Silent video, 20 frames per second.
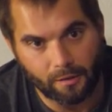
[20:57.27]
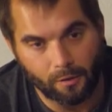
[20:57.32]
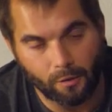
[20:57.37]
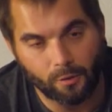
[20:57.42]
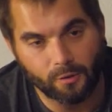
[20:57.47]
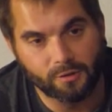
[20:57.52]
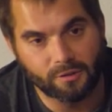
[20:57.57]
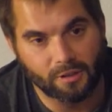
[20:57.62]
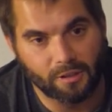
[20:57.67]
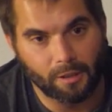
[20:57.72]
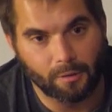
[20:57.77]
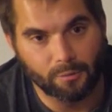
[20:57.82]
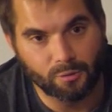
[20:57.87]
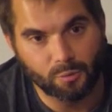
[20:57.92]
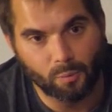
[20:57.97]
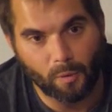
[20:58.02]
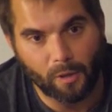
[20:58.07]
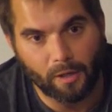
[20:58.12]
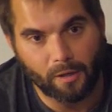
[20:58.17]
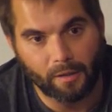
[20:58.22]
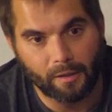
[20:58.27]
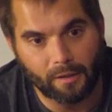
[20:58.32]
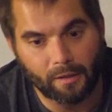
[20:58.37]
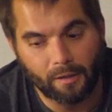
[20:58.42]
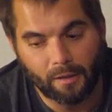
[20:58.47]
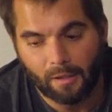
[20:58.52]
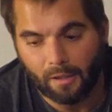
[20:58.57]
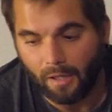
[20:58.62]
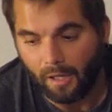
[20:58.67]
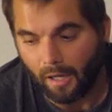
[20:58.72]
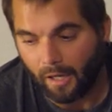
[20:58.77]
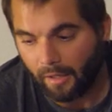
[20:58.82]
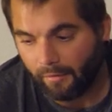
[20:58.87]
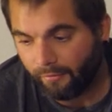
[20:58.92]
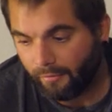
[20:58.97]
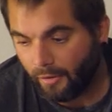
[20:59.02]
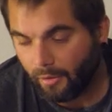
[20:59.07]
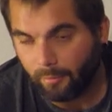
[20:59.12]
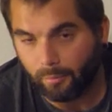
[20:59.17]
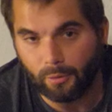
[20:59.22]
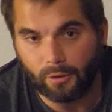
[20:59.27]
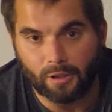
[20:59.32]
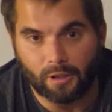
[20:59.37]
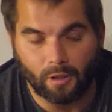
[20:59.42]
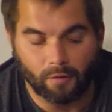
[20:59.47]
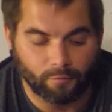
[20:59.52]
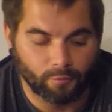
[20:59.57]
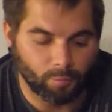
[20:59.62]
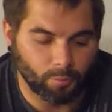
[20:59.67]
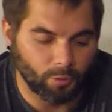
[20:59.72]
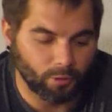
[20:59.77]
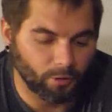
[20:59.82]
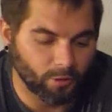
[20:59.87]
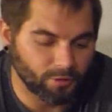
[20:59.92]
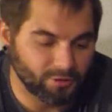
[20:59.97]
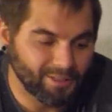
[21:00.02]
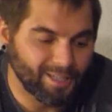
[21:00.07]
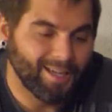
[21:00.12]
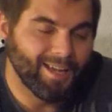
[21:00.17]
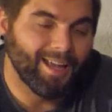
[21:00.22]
clothes that I was wearing. I felt pretty comfortable in those.